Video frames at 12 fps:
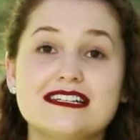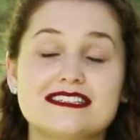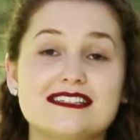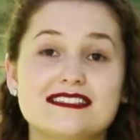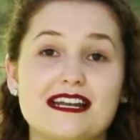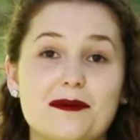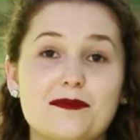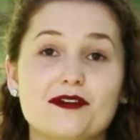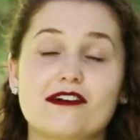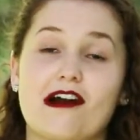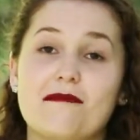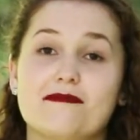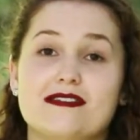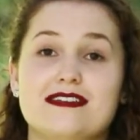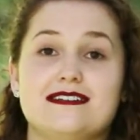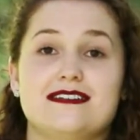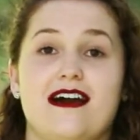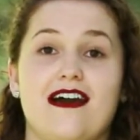to set up your
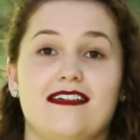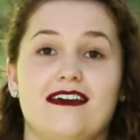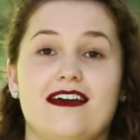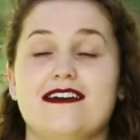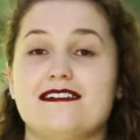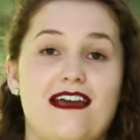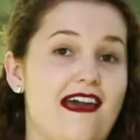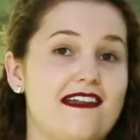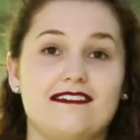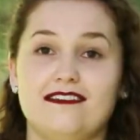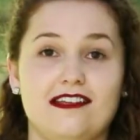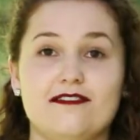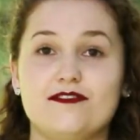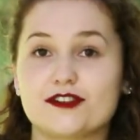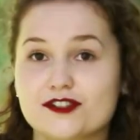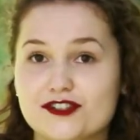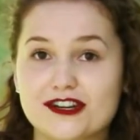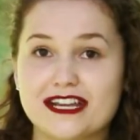company in Thailand and live
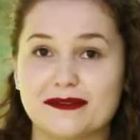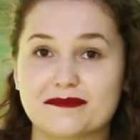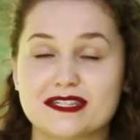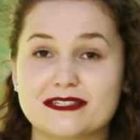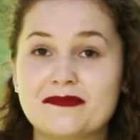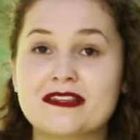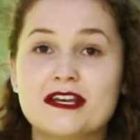your dreams.